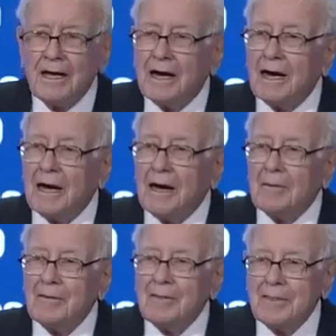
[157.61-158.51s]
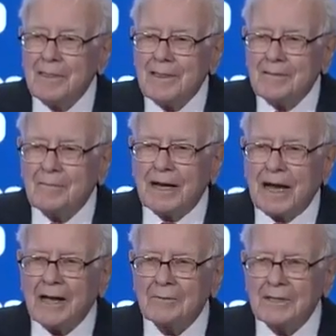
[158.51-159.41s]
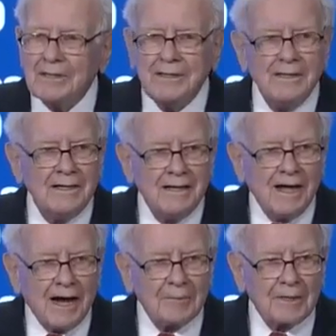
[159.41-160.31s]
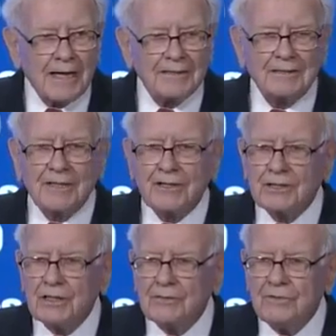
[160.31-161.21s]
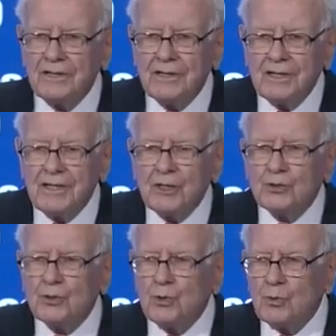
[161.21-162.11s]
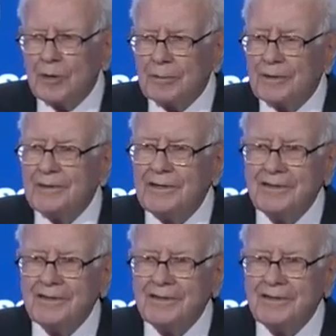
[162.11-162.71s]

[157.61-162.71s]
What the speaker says: But I would like to tell you of two women